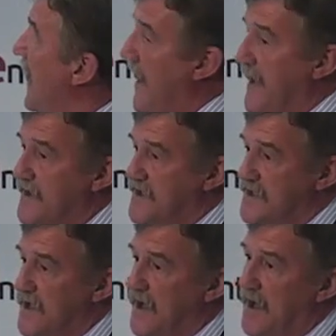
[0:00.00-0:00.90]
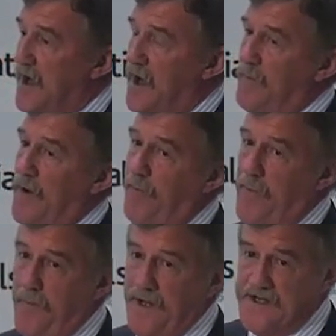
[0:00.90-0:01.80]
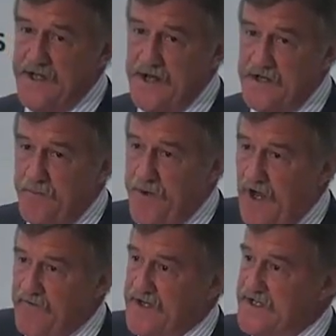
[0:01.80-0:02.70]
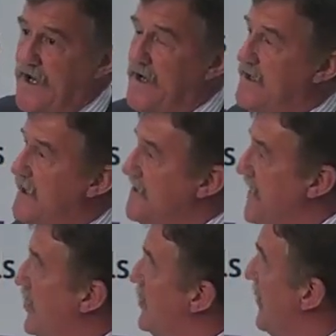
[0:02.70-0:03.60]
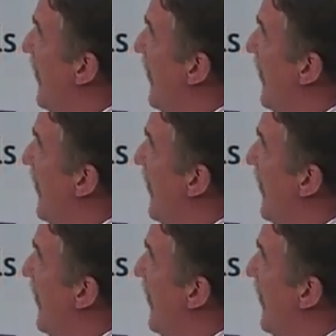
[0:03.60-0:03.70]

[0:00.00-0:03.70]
clients, both public sector, private sector, central